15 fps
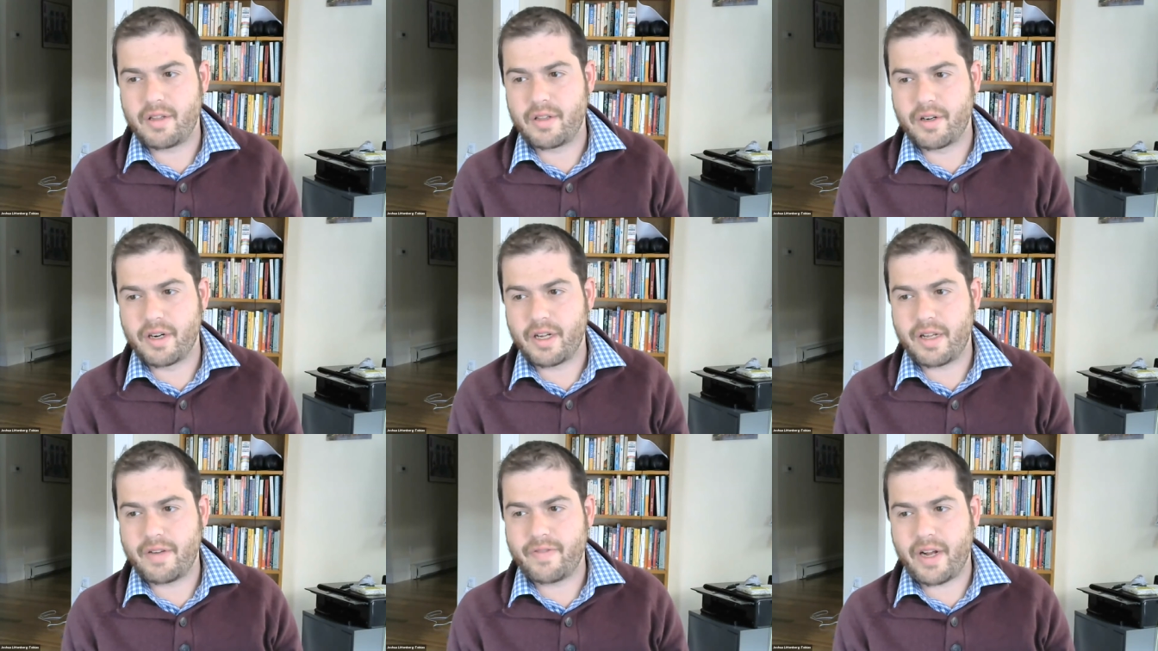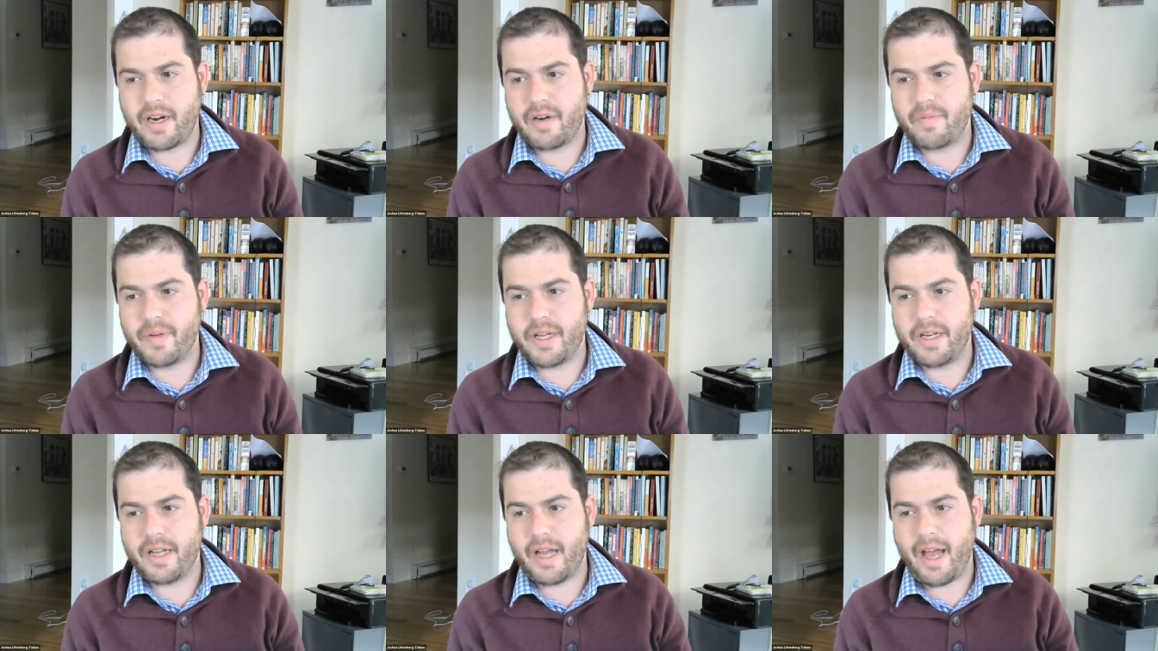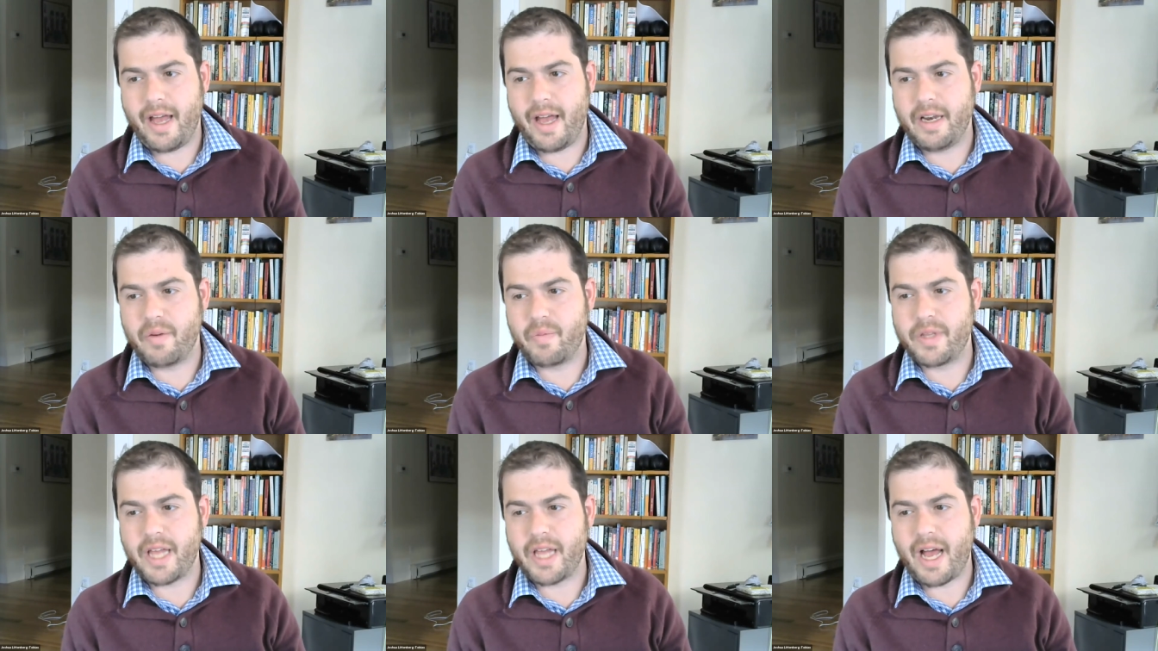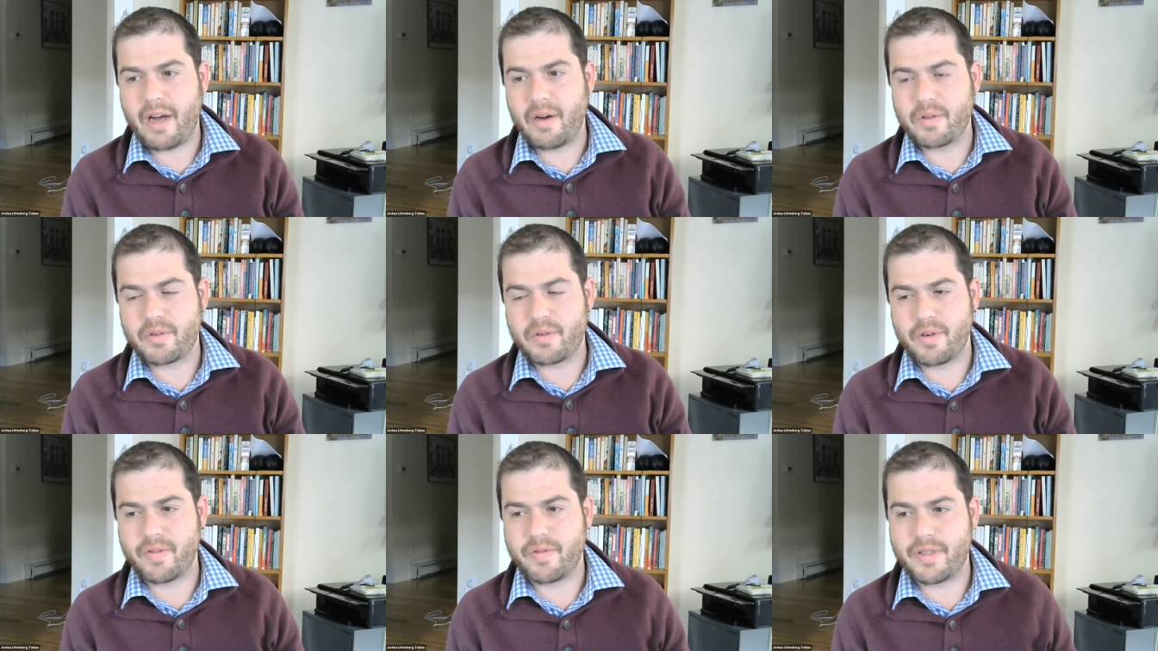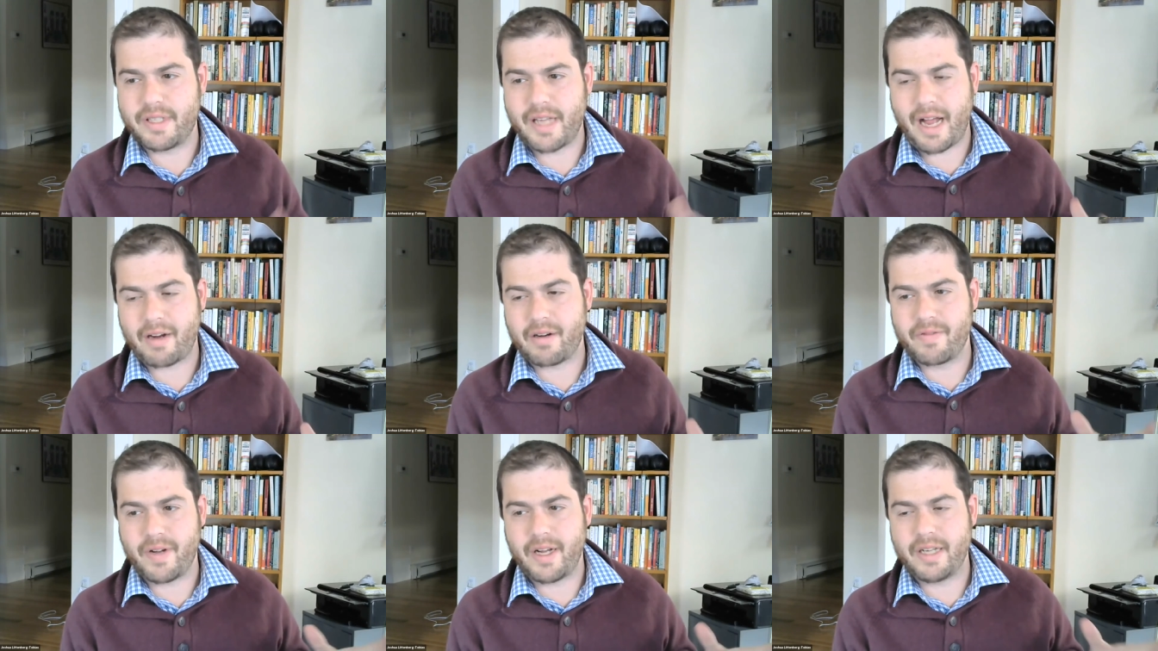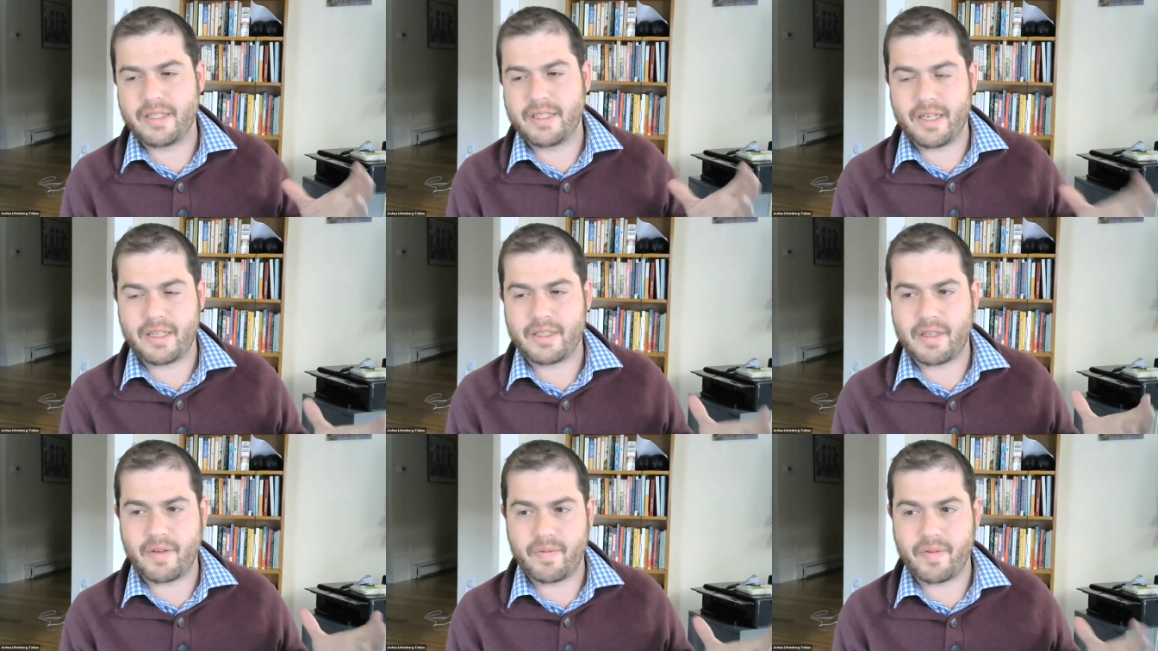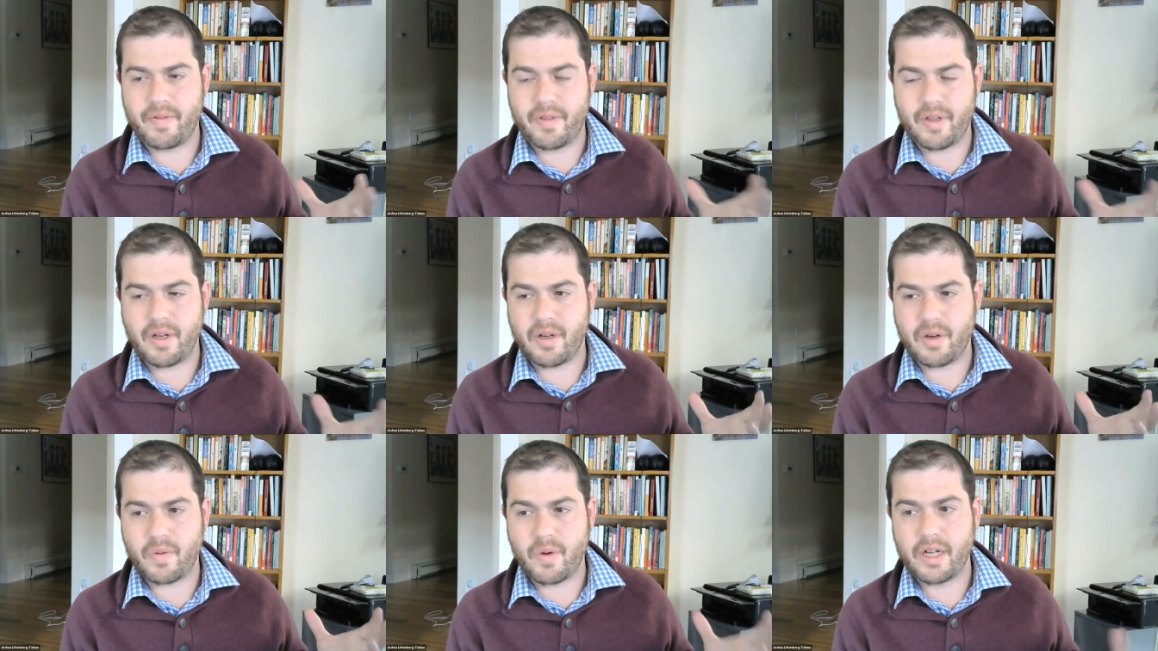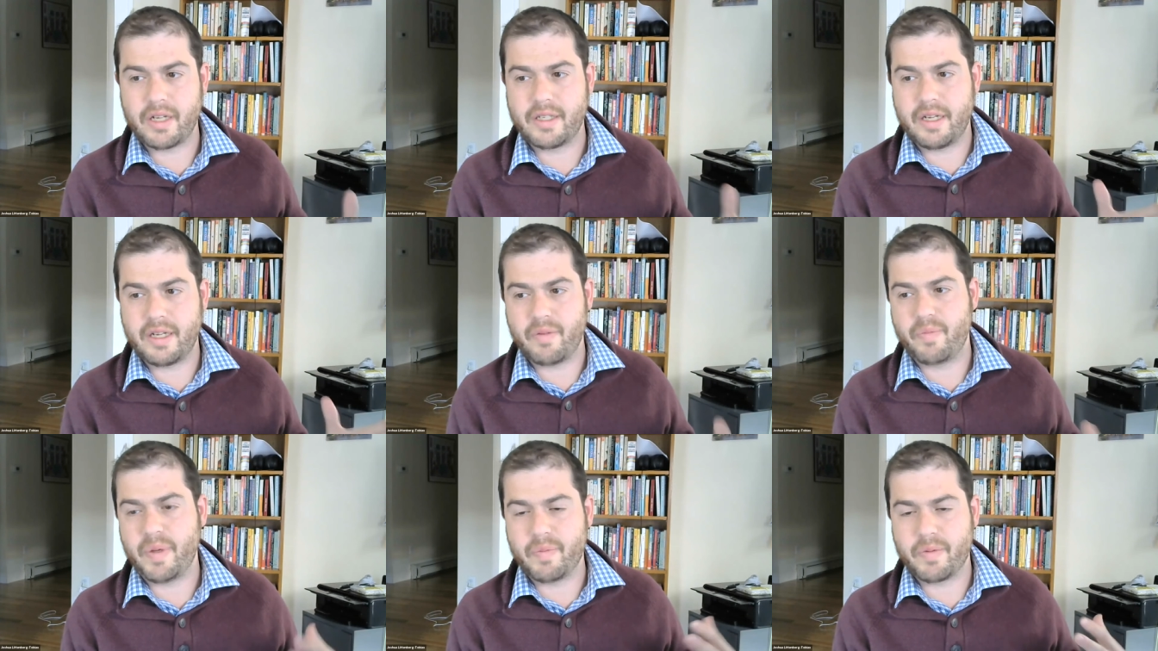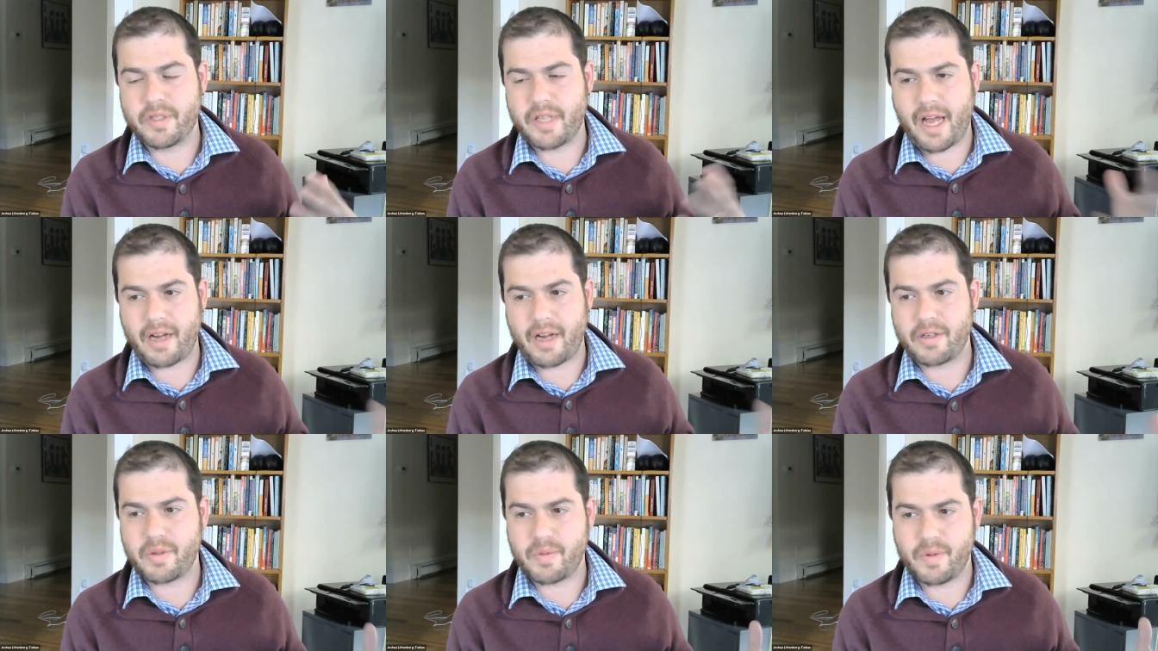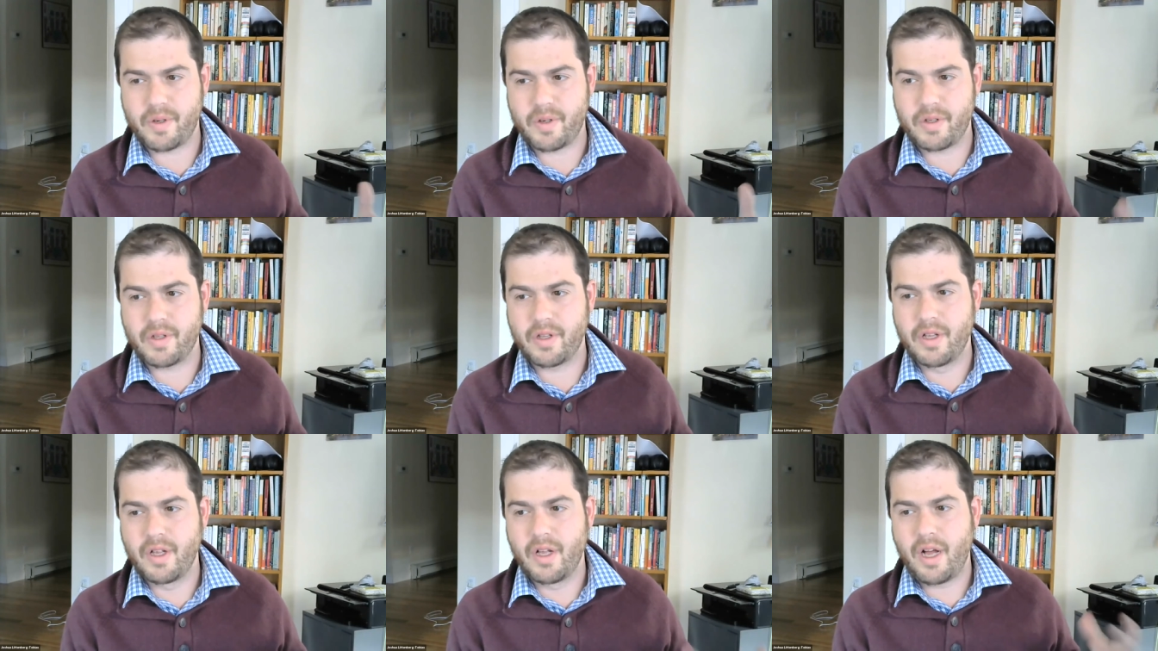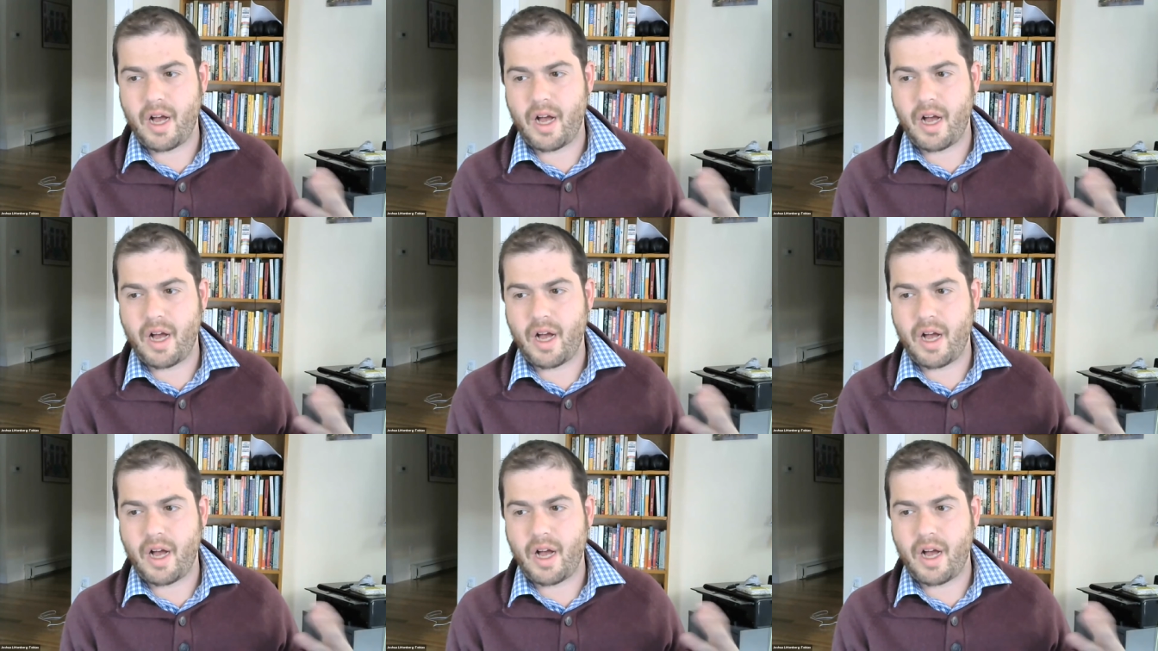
learning environment and without sort of sacrificing some of the quantity of people's actual